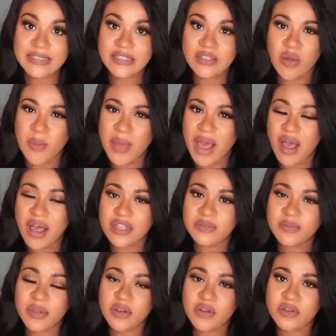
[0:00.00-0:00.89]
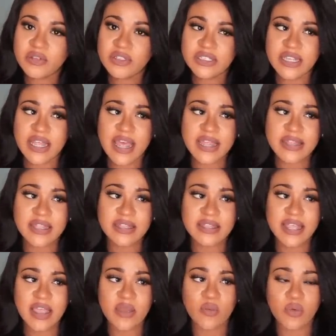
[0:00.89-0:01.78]
So my hospital said
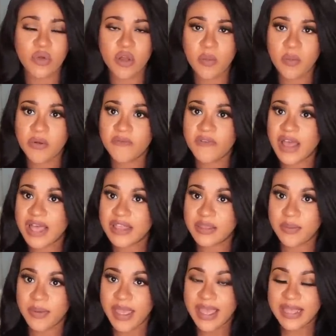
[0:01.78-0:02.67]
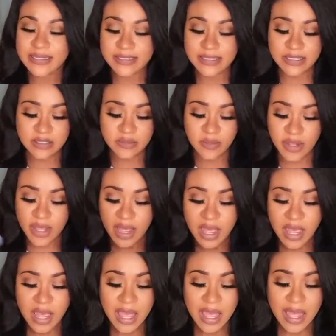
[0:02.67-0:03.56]
that they will provide the passies, but
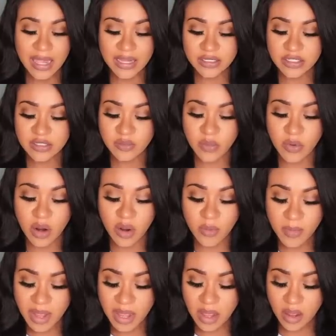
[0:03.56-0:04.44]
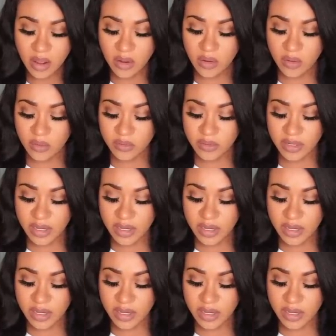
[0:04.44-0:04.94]
I just brought my own.